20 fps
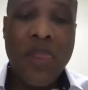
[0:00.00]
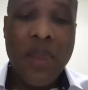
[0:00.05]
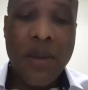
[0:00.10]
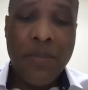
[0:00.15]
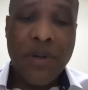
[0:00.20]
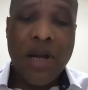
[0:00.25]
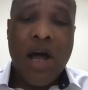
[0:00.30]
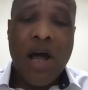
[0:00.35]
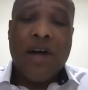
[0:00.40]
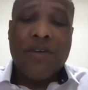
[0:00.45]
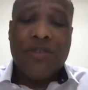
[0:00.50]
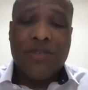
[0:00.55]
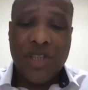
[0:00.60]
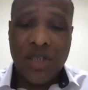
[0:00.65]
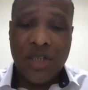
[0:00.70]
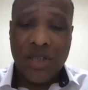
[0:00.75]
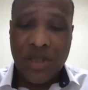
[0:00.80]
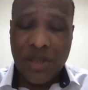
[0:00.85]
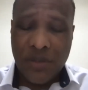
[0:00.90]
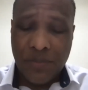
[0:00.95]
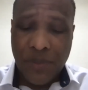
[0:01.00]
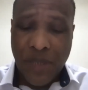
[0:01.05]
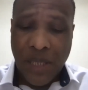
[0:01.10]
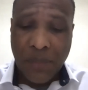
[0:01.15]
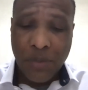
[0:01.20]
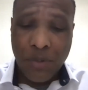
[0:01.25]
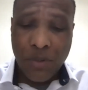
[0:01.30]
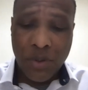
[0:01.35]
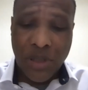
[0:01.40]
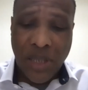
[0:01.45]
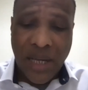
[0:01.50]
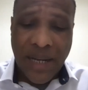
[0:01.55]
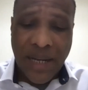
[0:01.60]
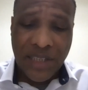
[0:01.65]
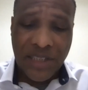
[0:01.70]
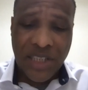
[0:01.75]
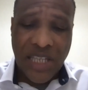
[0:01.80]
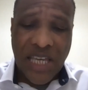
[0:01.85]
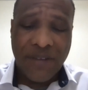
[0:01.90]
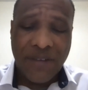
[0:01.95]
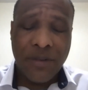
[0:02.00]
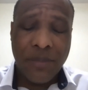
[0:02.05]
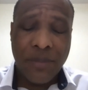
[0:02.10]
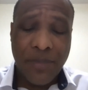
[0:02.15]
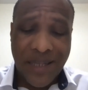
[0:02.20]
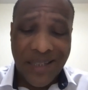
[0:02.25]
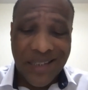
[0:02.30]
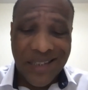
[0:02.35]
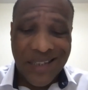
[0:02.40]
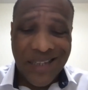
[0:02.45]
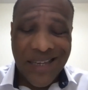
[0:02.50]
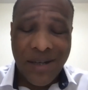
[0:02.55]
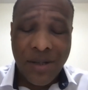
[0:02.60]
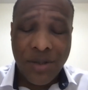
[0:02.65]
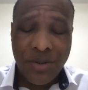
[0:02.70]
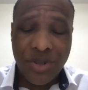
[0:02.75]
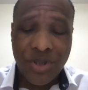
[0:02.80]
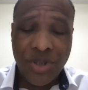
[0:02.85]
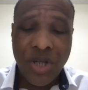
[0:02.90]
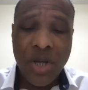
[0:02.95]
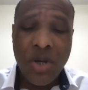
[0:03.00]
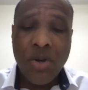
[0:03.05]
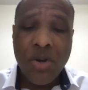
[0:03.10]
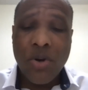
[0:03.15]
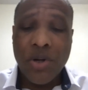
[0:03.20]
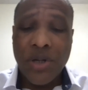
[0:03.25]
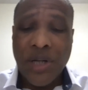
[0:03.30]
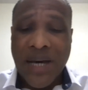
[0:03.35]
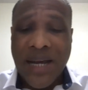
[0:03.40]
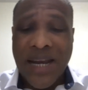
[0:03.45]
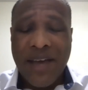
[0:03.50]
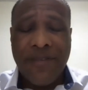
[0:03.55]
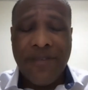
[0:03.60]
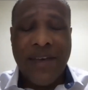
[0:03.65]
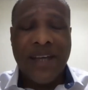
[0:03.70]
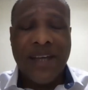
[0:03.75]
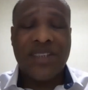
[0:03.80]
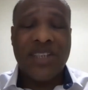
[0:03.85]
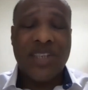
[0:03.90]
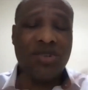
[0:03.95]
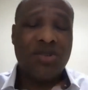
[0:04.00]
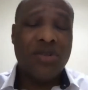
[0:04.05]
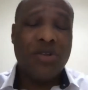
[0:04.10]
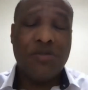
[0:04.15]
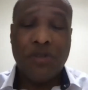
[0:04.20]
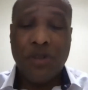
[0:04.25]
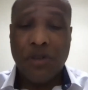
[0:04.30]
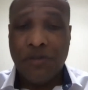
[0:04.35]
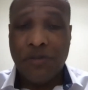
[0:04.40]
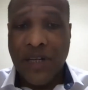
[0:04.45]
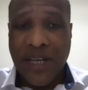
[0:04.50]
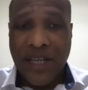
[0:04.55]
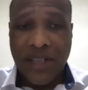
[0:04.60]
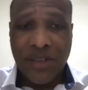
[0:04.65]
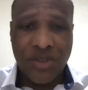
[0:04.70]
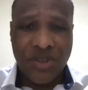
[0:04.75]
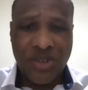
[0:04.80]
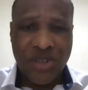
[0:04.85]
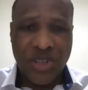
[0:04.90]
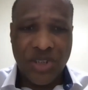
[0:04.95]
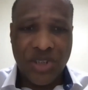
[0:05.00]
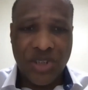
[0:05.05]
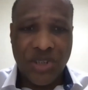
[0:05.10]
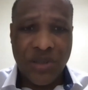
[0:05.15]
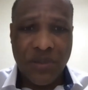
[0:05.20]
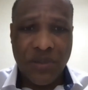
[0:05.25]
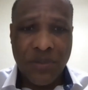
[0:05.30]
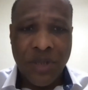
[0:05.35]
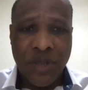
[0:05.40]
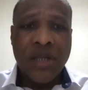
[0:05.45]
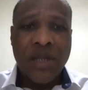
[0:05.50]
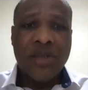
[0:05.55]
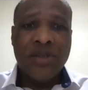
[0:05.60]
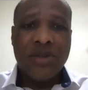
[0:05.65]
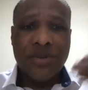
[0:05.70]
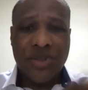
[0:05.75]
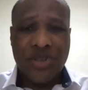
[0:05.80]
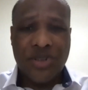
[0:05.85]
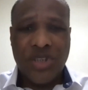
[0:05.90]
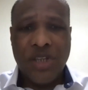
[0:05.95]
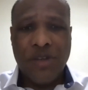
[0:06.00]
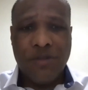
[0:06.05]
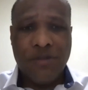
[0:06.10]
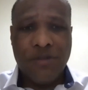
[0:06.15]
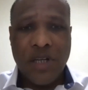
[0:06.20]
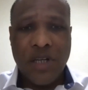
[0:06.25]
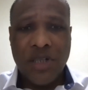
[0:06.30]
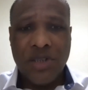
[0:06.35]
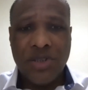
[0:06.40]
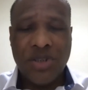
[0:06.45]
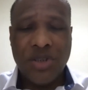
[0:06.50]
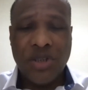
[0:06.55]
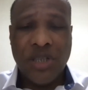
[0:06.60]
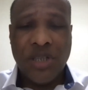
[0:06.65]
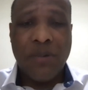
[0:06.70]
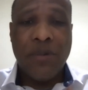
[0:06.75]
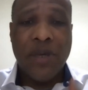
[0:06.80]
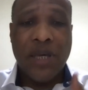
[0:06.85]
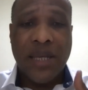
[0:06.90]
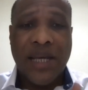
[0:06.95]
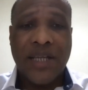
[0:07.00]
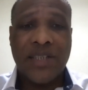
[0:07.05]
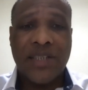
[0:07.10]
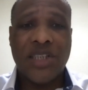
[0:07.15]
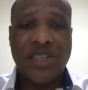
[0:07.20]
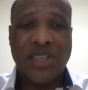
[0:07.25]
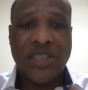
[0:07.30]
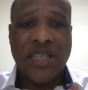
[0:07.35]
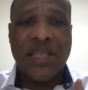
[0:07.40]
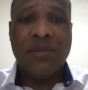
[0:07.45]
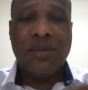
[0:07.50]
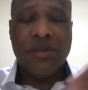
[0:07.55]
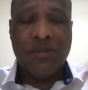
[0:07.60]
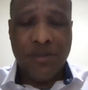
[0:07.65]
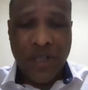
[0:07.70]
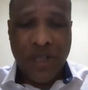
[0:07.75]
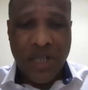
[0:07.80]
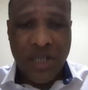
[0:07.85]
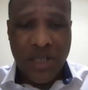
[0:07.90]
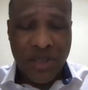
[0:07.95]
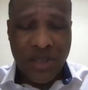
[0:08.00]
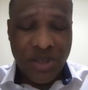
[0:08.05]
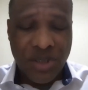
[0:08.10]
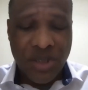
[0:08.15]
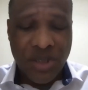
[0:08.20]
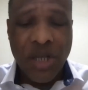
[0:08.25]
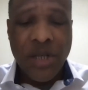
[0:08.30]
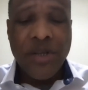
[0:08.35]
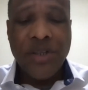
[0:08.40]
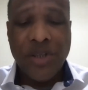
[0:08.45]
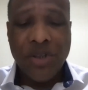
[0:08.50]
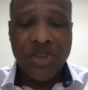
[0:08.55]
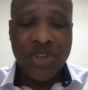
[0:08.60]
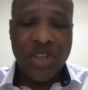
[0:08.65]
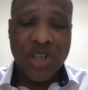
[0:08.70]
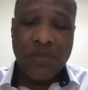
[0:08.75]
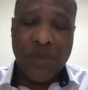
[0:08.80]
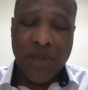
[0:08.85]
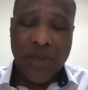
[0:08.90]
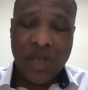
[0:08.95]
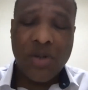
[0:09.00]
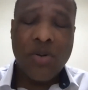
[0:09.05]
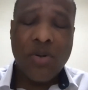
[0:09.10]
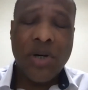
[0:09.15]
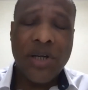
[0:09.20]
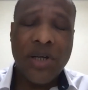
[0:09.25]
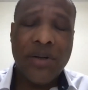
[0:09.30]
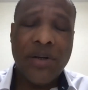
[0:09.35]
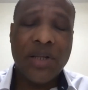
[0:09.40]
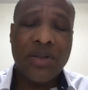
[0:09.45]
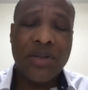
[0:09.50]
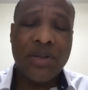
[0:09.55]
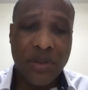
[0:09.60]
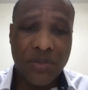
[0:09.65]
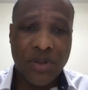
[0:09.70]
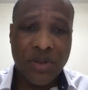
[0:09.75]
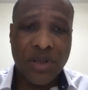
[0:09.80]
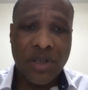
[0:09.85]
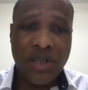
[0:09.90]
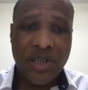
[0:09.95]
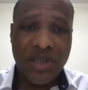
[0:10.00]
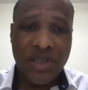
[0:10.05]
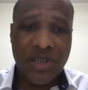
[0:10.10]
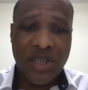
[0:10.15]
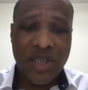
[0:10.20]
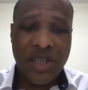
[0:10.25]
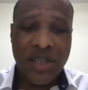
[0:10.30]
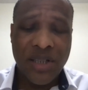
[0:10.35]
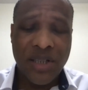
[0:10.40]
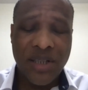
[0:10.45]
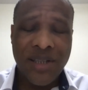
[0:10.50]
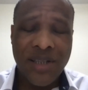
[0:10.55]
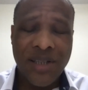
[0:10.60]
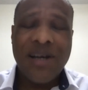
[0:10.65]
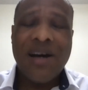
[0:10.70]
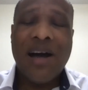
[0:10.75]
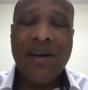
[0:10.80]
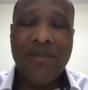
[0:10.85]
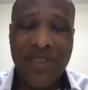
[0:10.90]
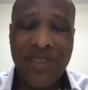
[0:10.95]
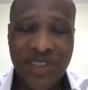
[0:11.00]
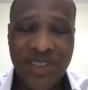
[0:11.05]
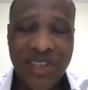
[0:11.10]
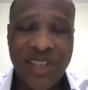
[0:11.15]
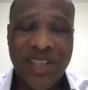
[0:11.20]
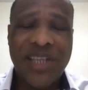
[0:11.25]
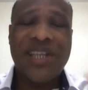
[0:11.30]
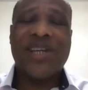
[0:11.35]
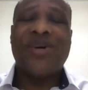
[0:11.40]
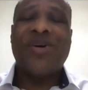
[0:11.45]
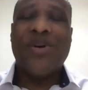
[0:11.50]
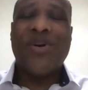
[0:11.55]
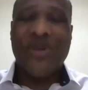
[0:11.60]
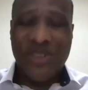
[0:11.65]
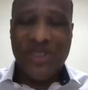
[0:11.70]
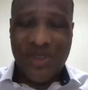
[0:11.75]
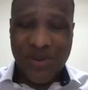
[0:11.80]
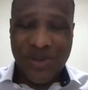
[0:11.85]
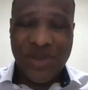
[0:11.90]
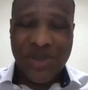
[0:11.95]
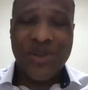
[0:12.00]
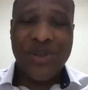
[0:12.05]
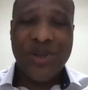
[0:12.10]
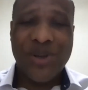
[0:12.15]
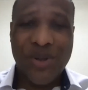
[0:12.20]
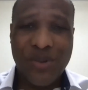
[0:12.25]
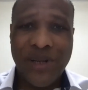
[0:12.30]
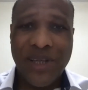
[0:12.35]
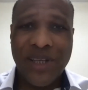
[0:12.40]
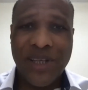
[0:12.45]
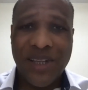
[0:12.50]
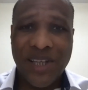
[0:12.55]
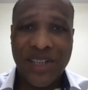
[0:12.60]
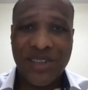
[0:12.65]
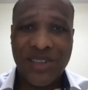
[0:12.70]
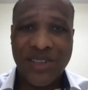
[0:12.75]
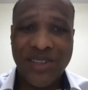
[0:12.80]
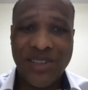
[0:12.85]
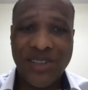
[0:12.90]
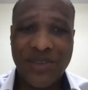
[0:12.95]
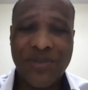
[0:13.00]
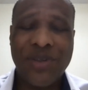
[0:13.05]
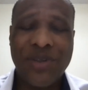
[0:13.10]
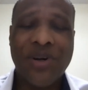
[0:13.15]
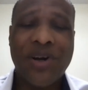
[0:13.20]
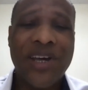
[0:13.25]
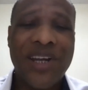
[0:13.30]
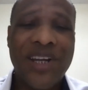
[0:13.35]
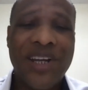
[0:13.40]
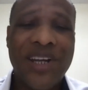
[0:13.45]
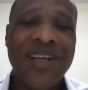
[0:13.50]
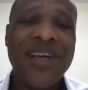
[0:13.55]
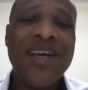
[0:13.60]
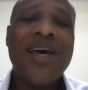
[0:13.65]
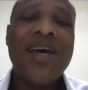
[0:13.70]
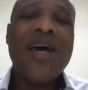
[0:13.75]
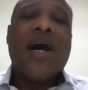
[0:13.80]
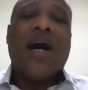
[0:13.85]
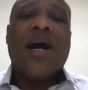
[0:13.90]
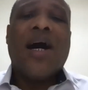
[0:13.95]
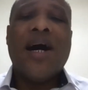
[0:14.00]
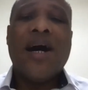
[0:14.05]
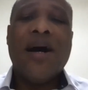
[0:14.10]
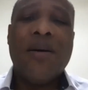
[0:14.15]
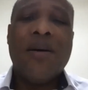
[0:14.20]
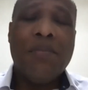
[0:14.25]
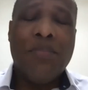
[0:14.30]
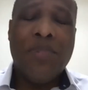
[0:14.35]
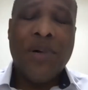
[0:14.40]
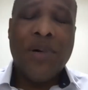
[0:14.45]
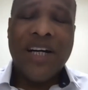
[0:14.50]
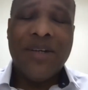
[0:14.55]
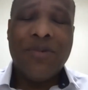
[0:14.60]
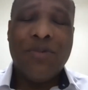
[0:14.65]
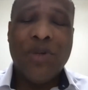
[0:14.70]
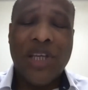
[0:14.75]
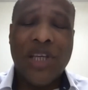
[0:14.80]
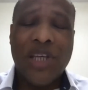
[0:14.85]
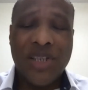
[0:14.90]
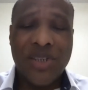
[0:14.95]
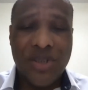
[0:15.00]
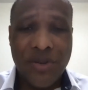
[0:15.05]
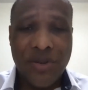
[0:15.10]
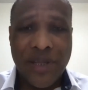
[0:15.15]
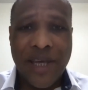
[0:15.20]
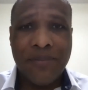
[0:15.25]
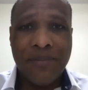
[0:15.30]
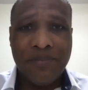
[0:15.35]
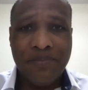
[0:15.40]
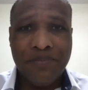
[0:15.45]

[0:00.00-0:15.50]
but often people will not actually have a bank account or not have access to a full financial system to receive funds. So then we can actually send them the funds using Bitcoin and other cryptocurrency, obviously in accordance with their local regulations, if there are any. But we can do that.